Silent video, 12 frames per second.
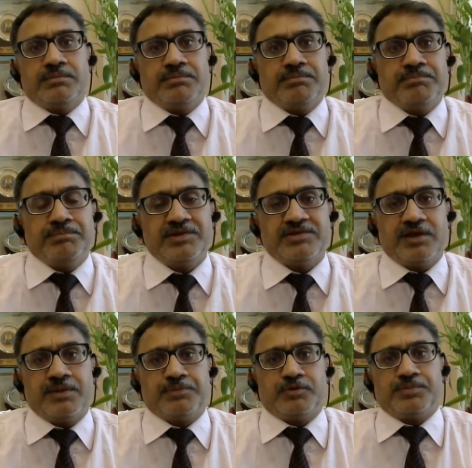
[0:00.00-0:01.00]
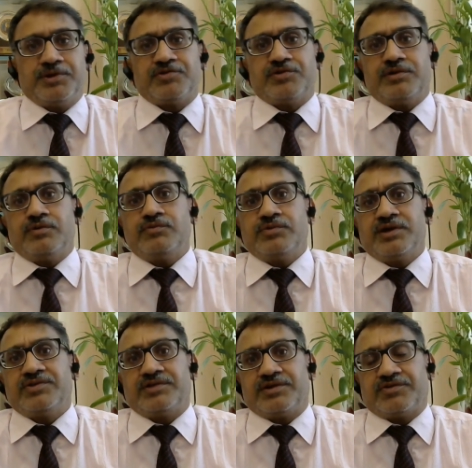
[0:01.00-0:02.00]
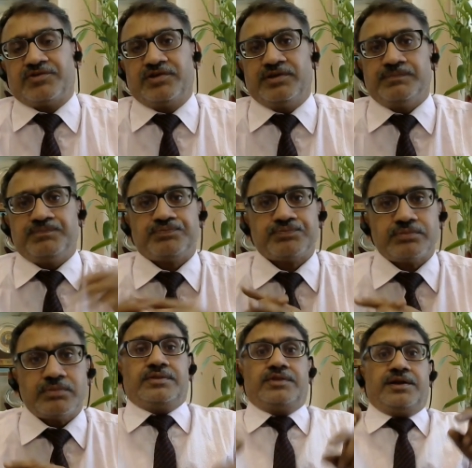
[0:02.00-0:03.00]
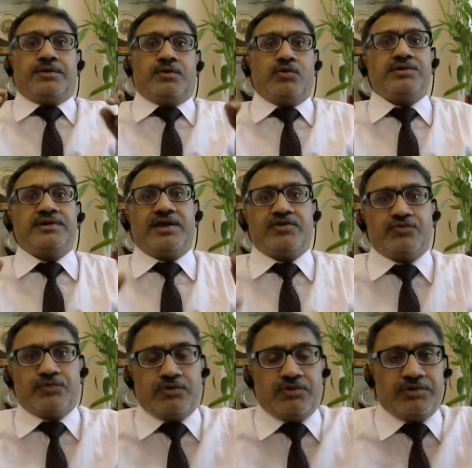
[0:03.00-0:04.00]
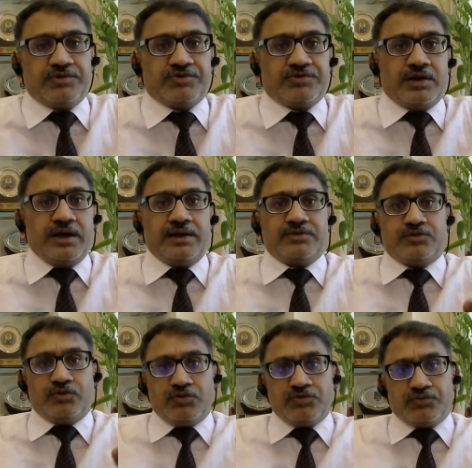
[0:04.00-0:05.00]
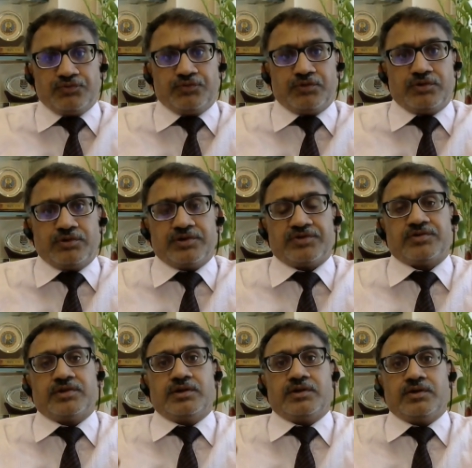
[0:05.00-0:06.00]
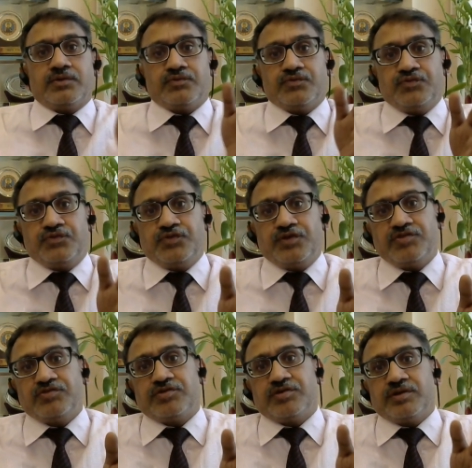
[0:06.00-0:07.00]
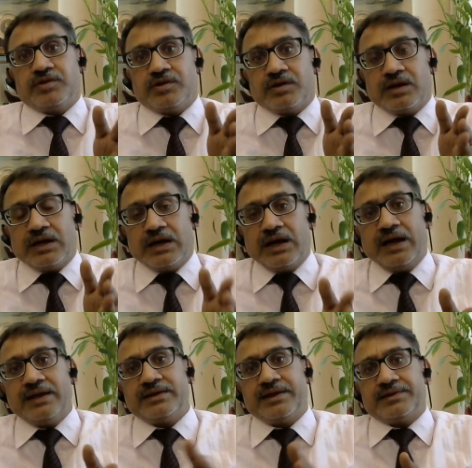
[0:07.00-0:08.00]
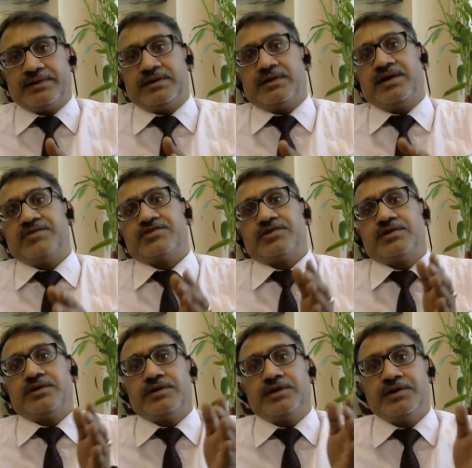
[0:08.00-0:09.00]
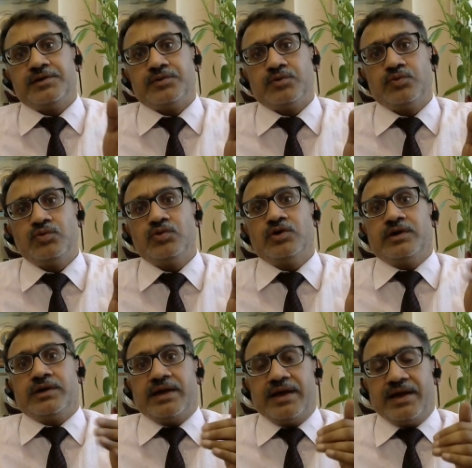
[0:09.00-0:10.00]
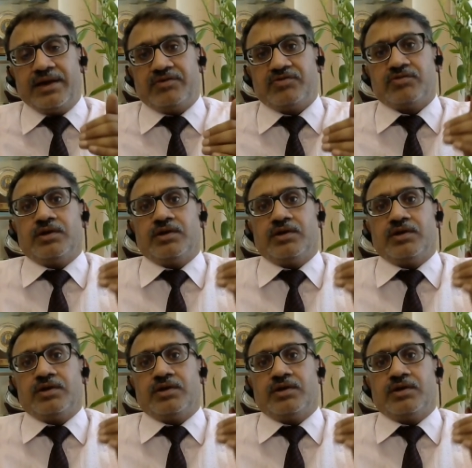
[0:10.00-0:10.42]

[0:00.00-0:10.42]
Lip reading: misappropriation of assets. The non-cash frauds are those frauds which are categorized into as